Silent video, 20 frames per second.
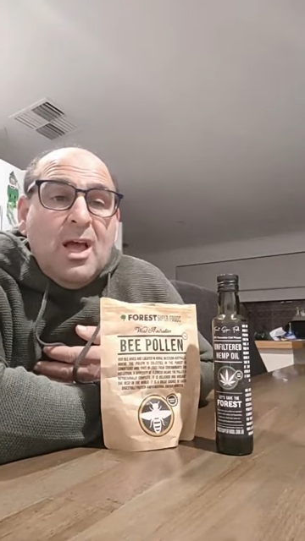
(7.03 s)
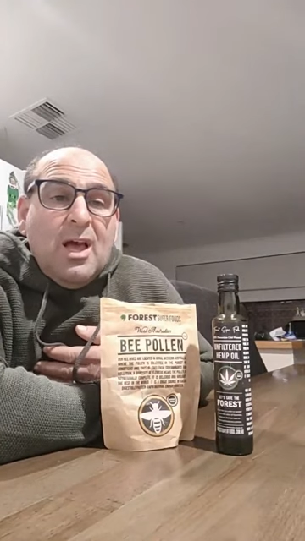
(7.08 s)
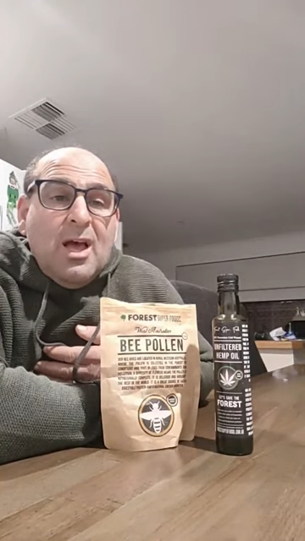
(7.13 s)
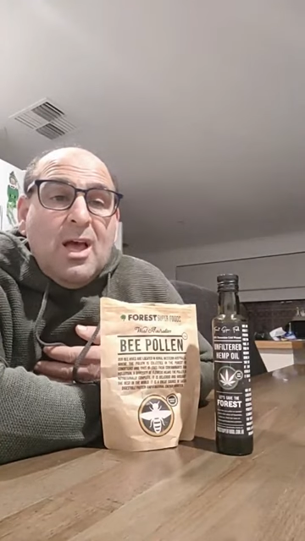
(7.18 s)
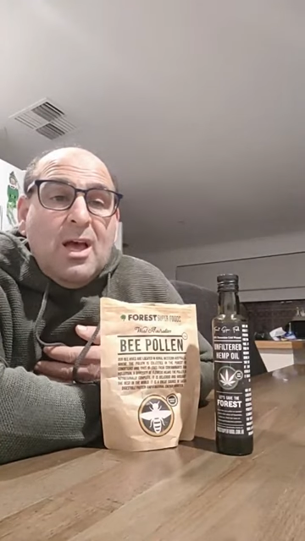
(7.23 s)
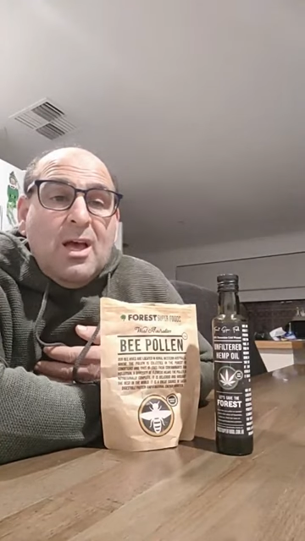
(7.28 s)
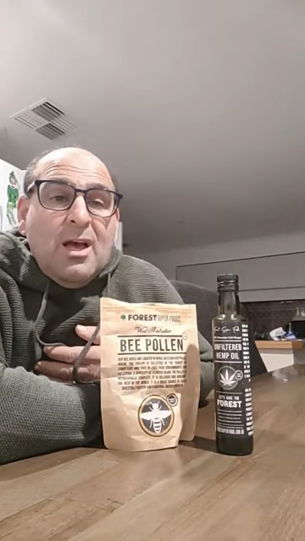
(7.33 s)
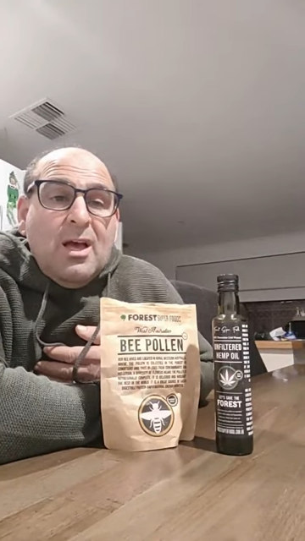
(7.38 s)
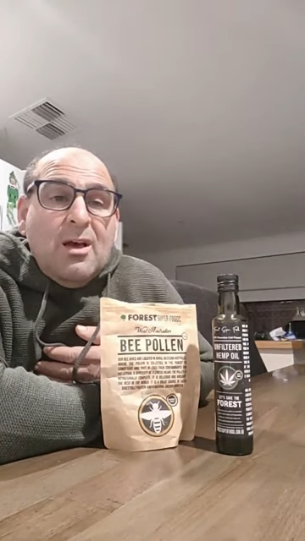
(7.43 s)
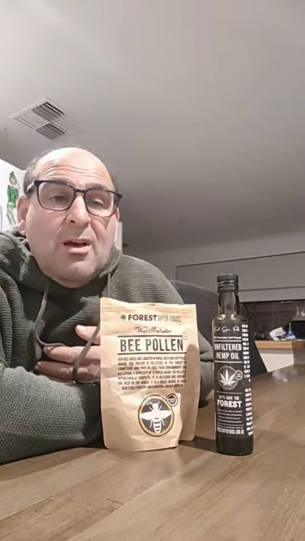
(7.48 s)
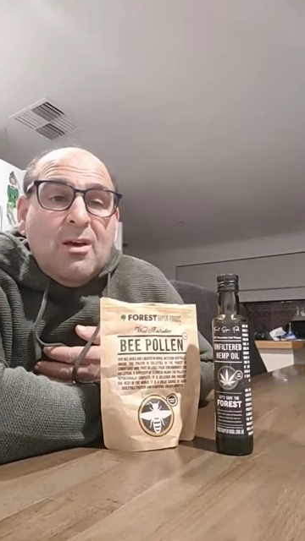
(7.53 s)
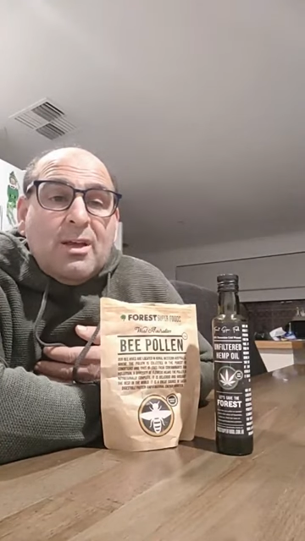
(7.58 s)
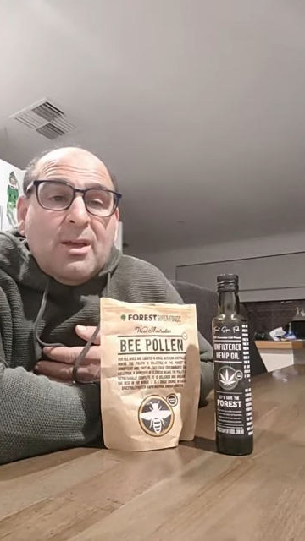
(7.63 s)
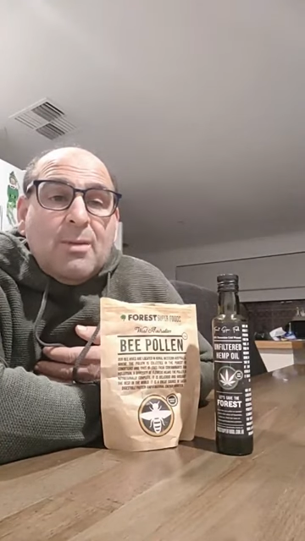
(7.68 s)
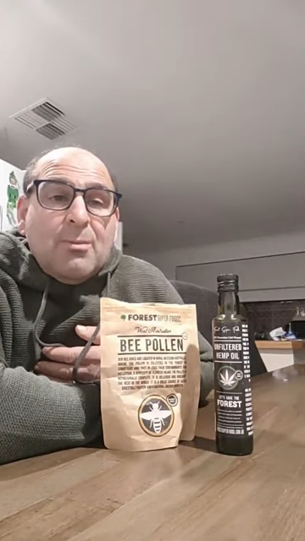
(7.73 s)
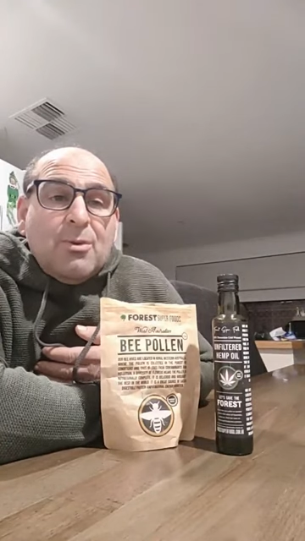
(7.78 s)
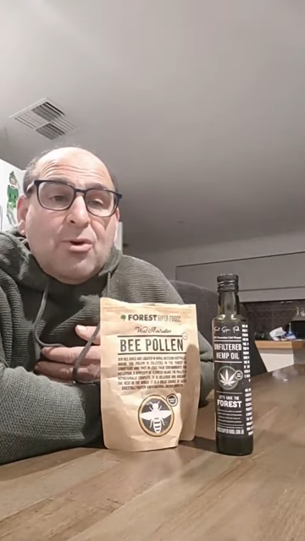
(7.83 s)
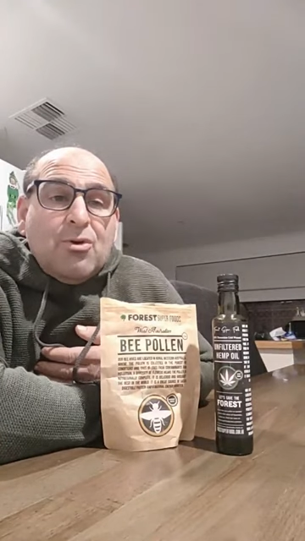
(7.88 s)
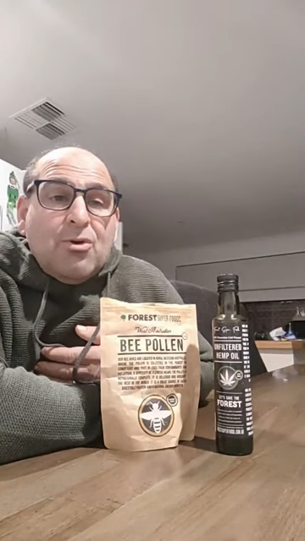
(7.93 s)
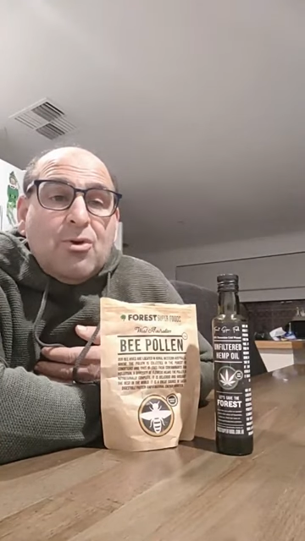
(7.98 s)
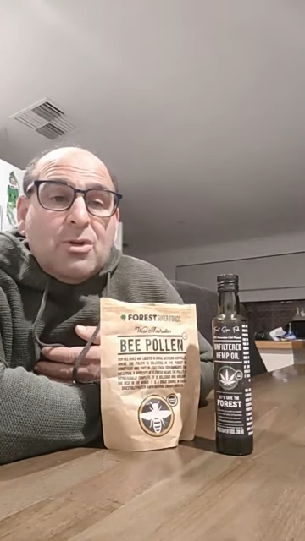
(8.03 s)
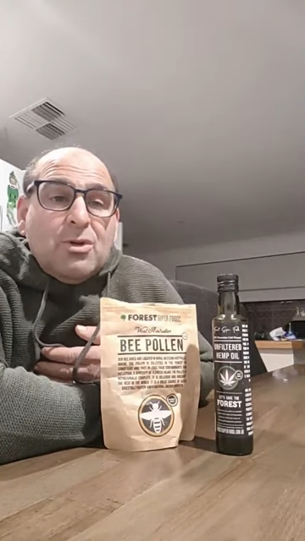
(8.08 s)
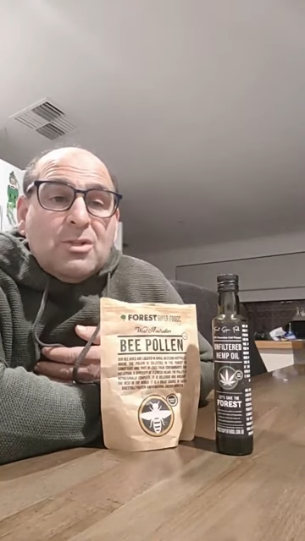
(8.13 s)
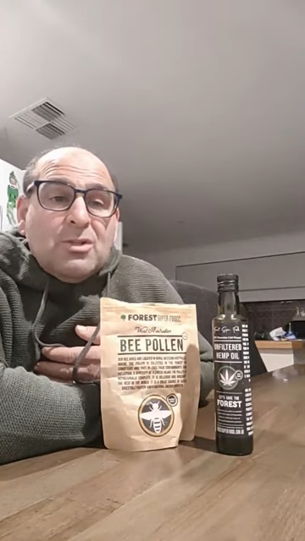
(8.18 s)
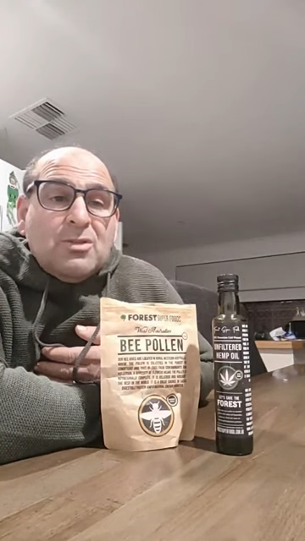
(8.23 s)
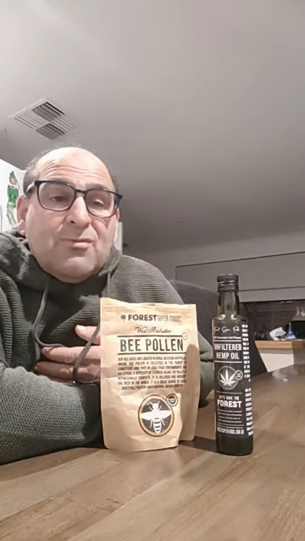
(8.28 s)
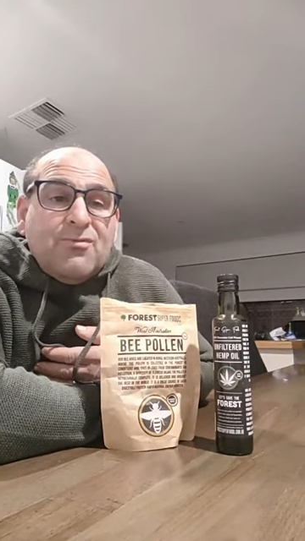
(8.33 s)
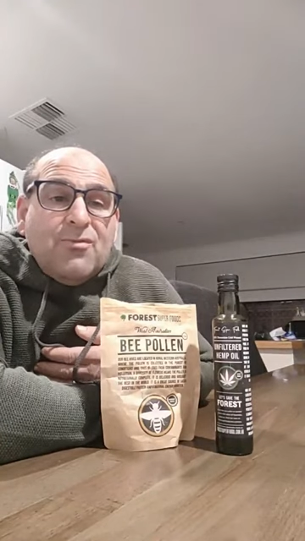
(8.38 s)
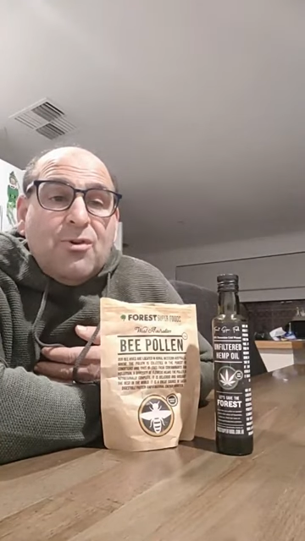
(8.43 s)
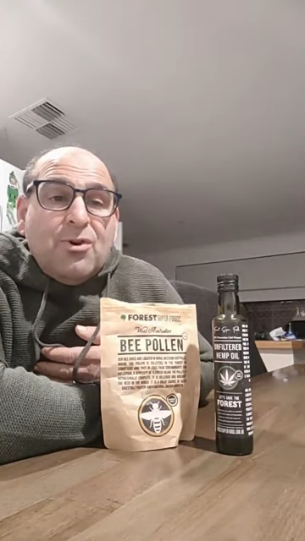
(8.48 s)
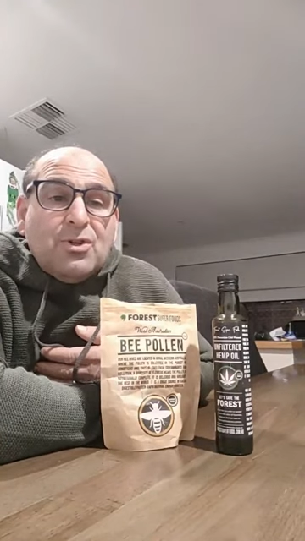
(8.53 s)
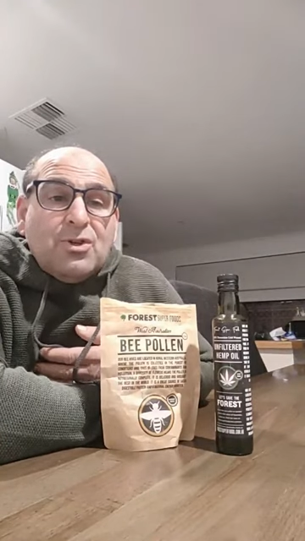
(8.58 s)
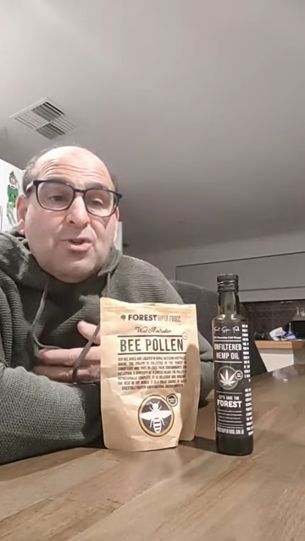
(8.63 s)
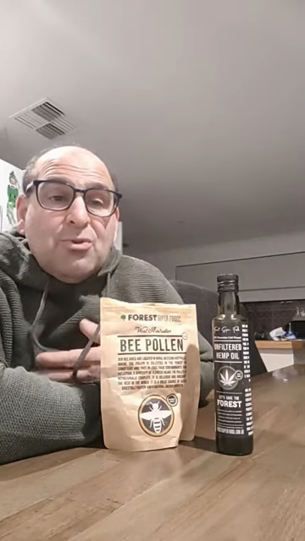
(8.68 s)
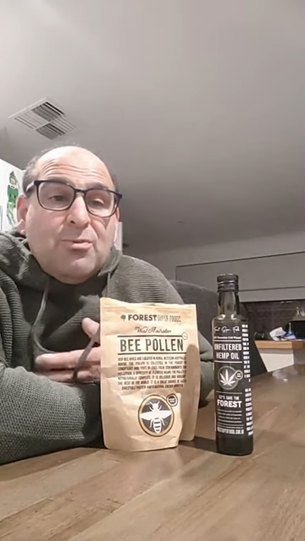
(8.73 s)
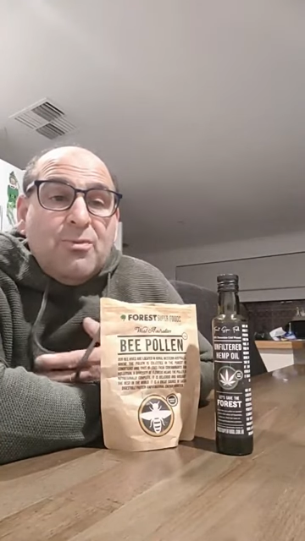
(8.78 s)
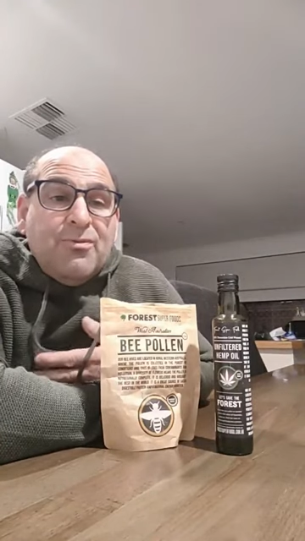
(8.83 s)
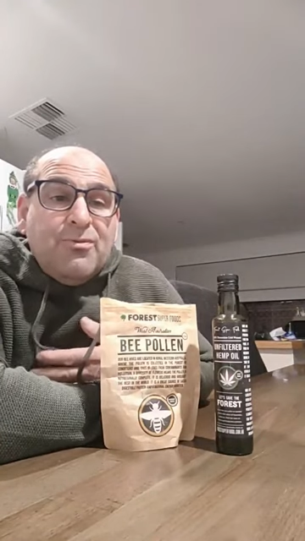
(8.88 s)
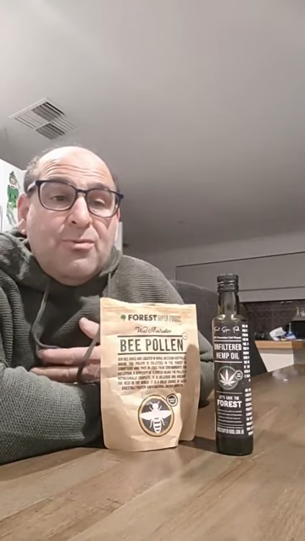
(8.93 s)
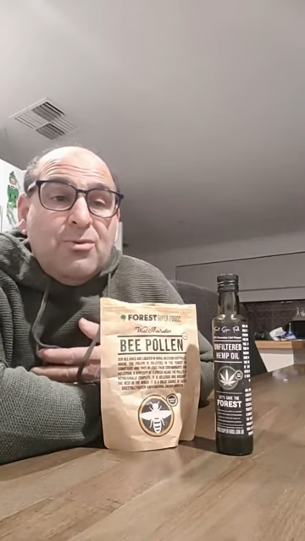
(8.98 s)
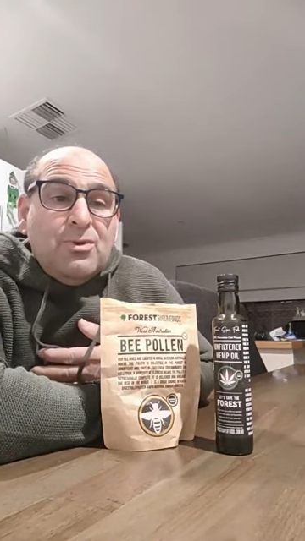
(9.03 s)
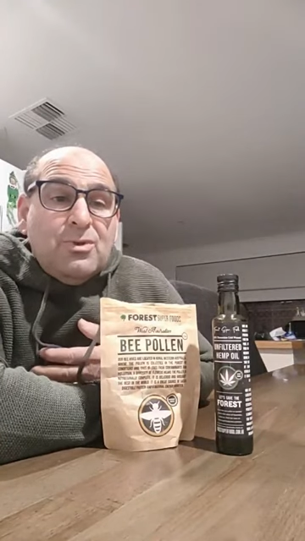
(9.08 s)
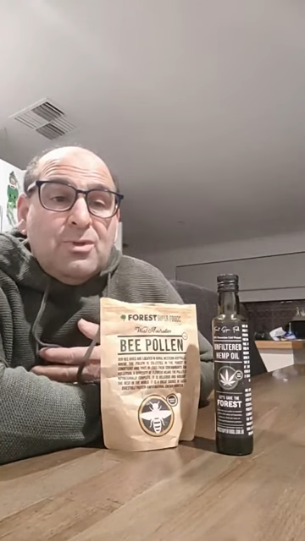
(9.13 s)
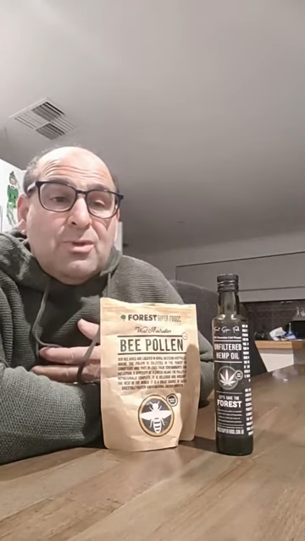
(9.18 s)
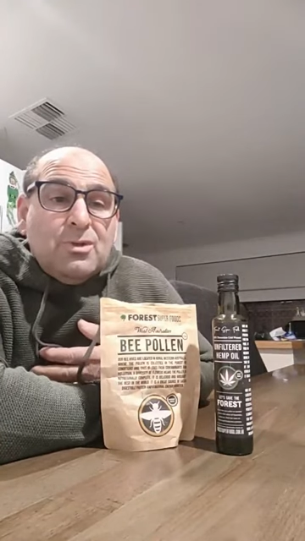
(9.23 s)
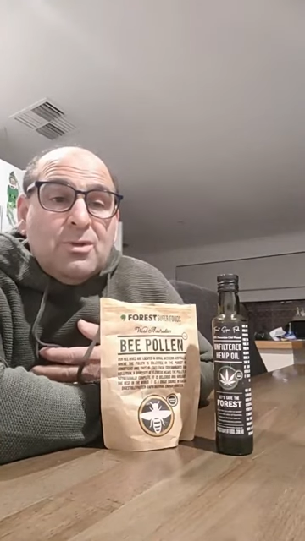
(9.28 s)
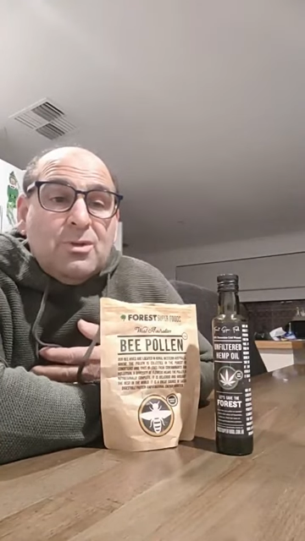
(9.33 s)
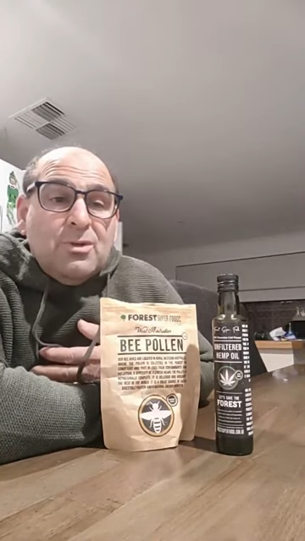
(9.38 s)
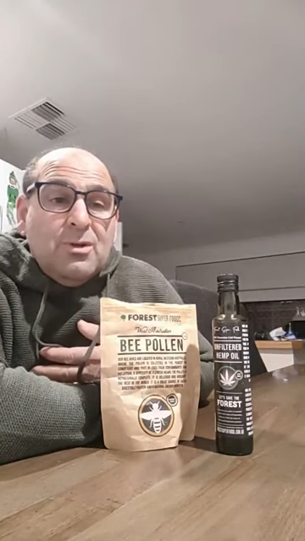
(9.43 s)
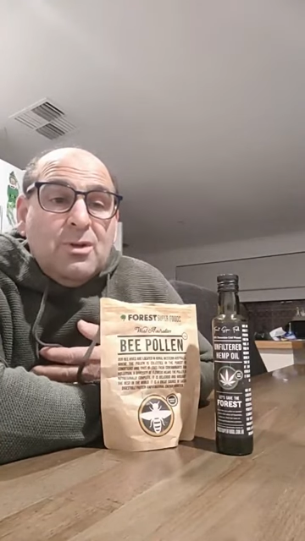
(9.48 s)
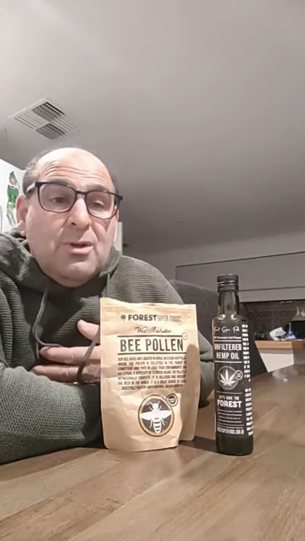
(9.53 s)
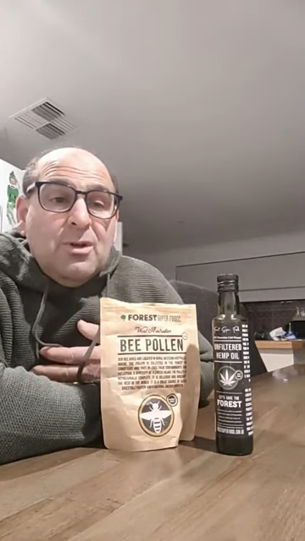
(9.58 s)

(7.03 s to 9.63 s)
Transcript: Uh, I come across Forest Superfoods,